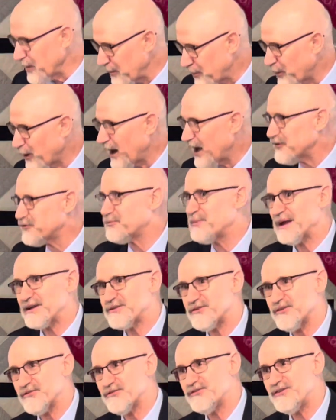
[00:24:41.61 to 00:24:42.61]

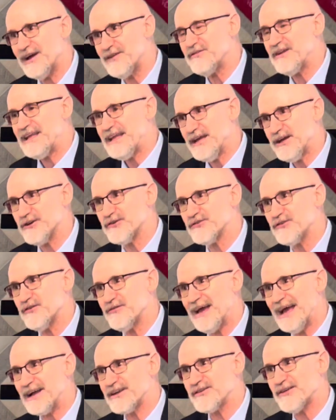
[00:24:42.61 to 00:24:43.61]
prospects of 70 years of
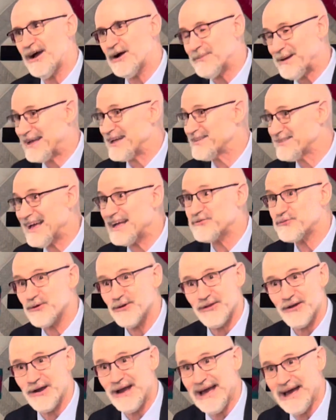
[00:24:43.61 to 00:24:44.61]
exile, because that's
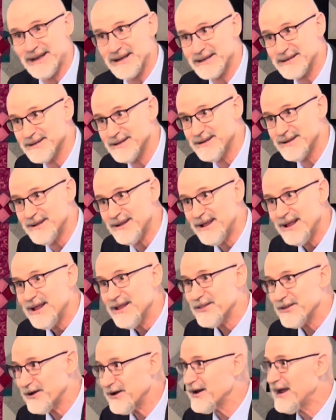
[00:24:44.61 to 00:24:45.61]
where they're headed.
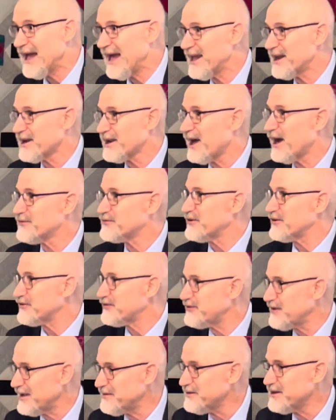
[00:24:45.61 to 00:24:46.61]
They're headed off to
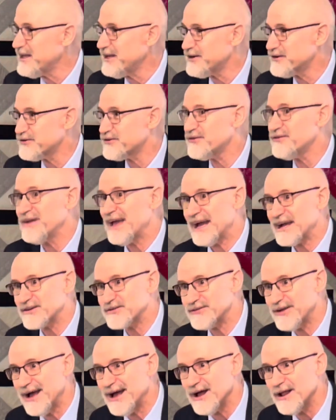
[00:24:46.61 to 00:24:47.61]
70 years of
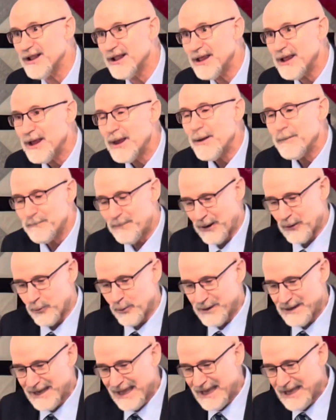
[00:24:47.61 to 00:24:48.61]
exile.
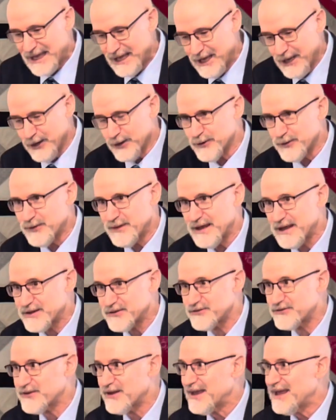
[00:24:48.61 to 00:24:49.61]
But when they hear
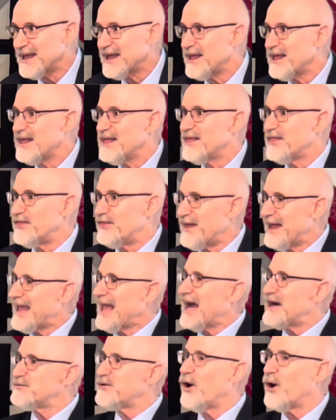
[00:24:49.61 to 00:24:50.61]
this, they
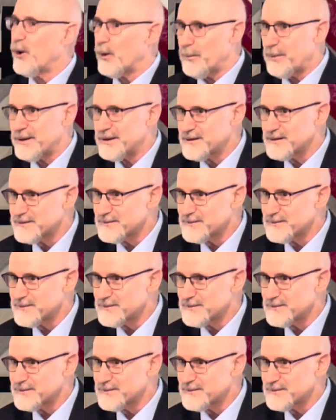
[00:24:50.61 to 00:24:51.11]
have hope.